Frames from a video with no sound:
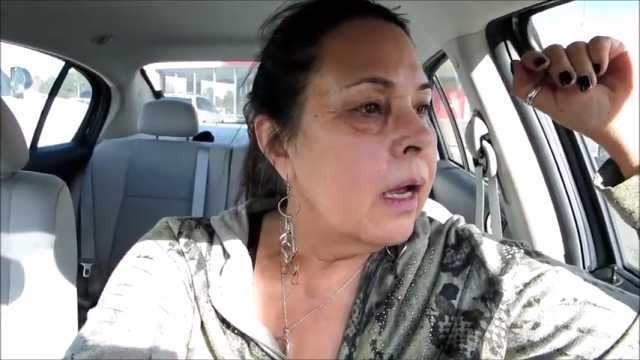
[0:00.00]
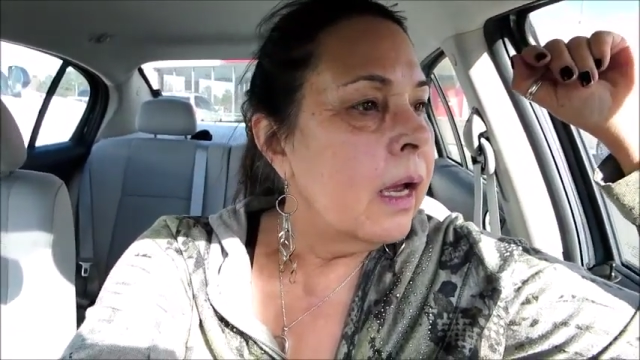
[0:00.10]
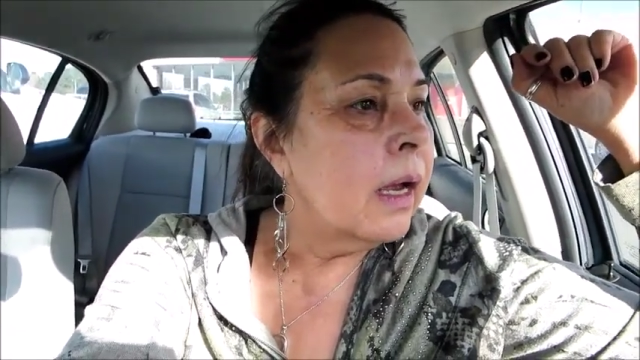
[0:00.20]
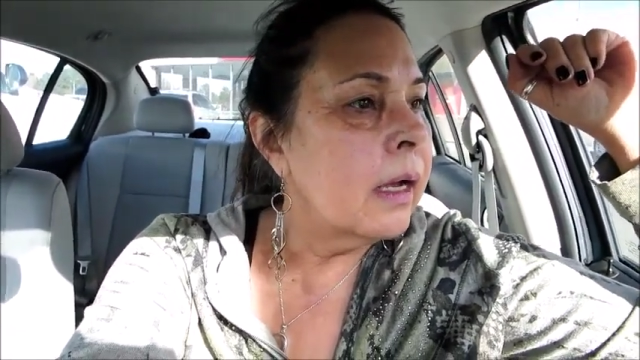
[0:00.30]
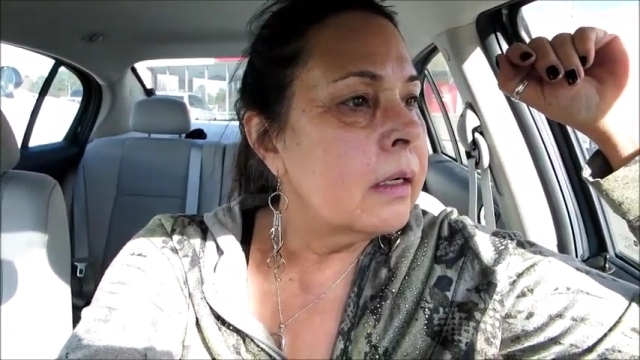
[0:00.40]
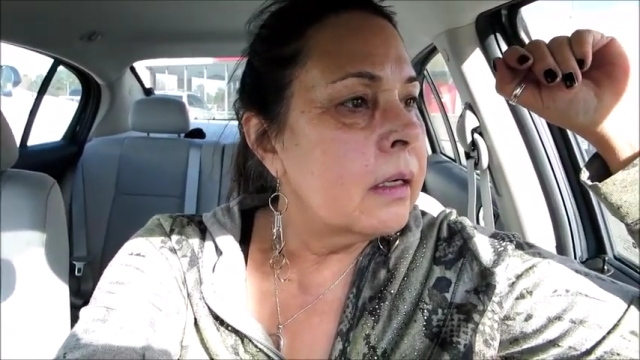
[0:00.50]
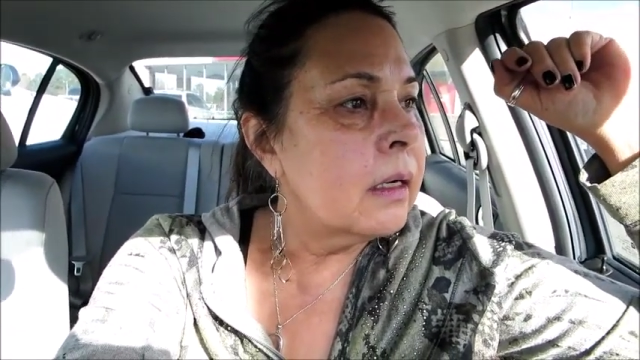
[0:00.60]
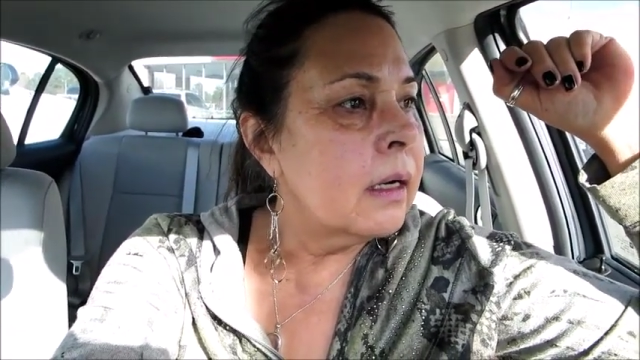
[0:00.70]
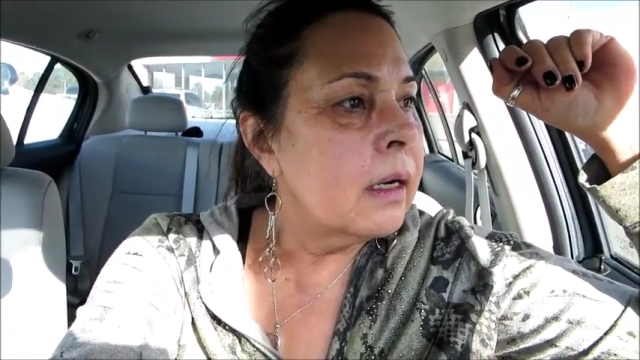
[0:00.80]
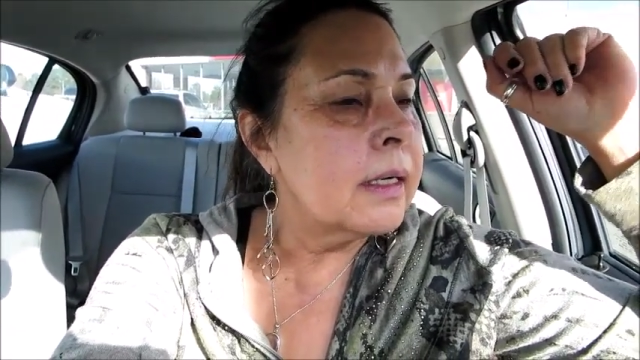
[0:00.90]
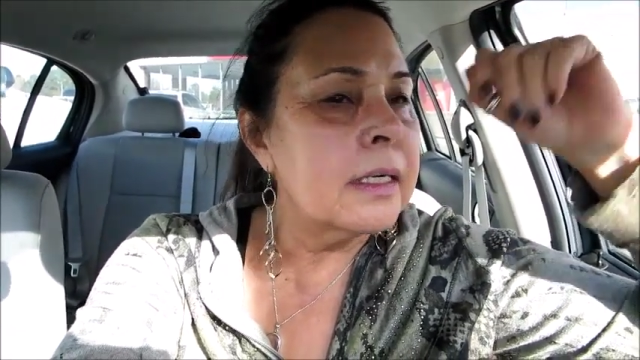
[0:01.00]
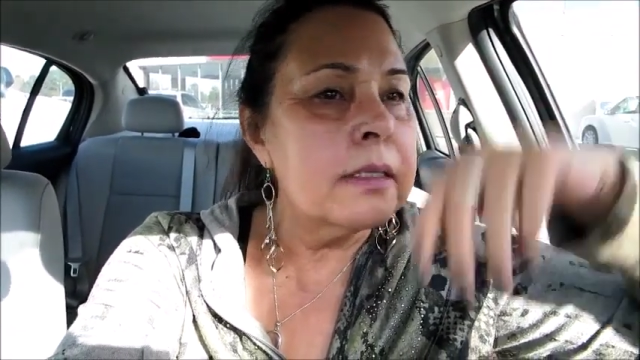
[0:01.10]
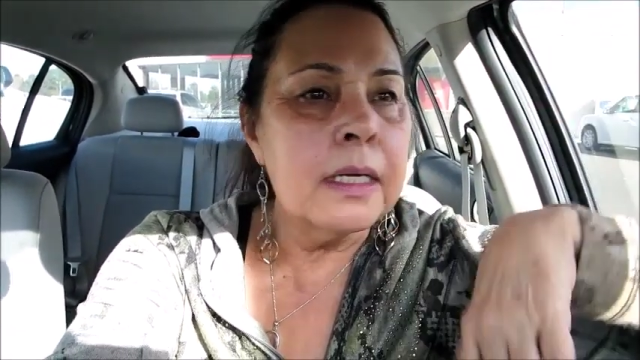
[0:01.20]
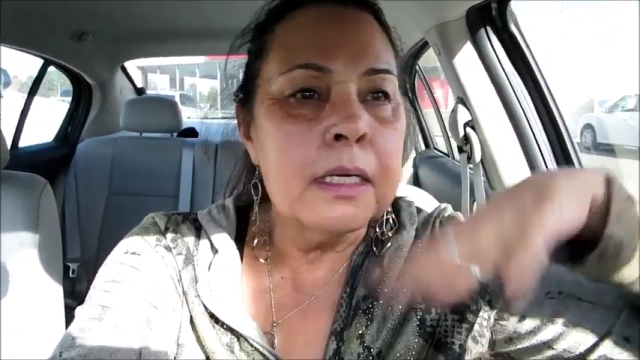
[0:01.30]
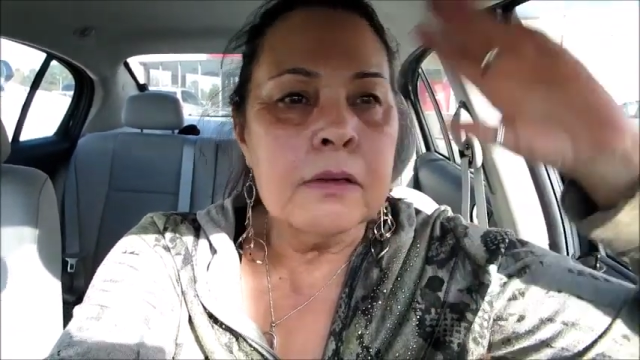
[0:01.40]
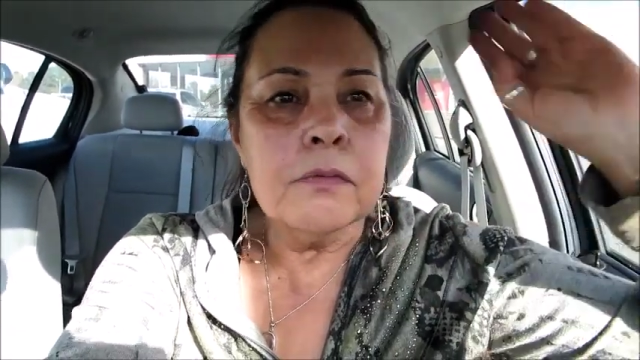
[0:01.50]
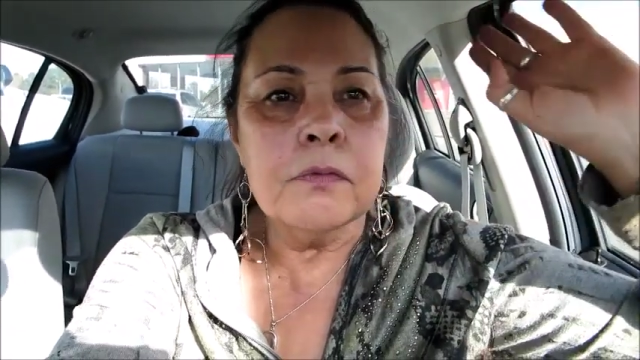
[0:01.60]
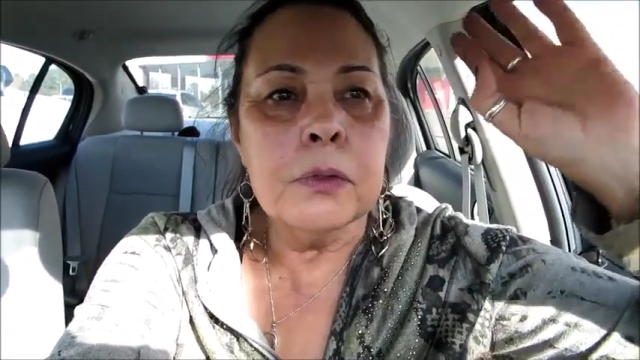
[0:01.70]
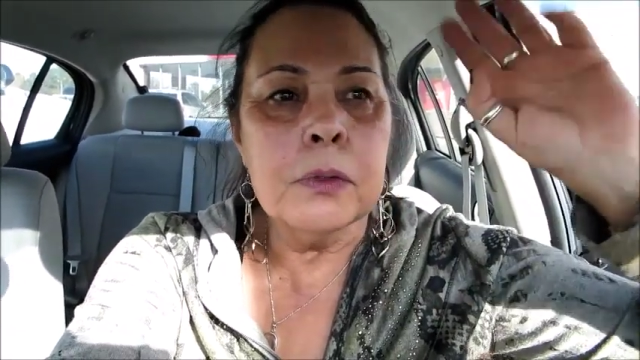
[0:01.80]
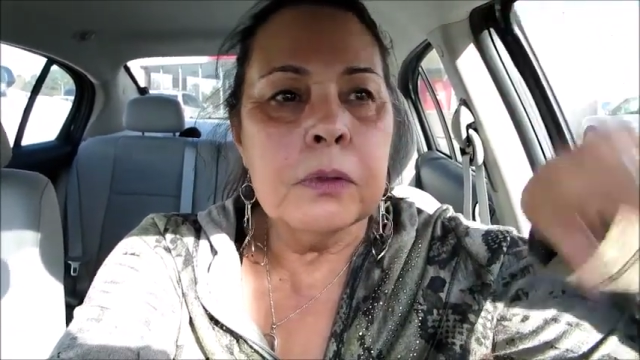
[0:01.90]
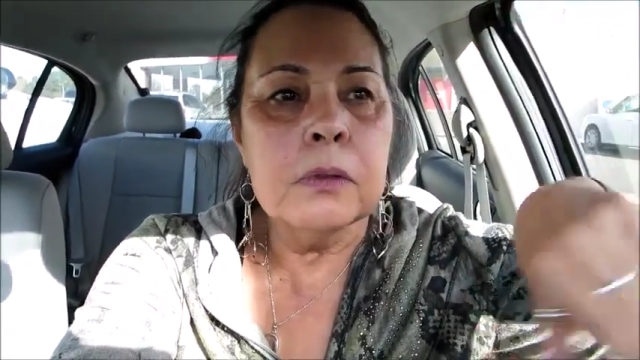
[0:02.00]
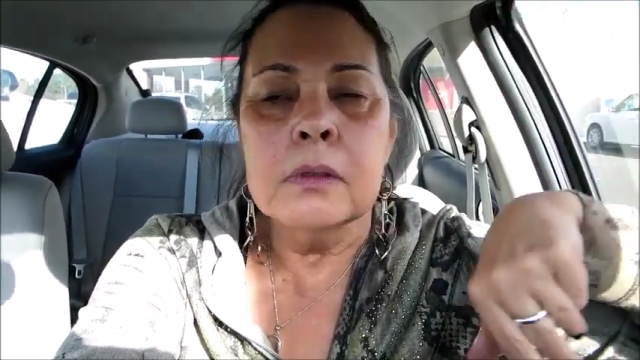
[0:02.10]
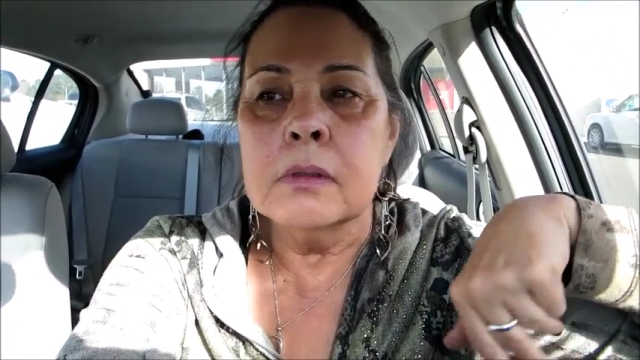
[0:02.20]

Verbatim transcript: And I guess they did a full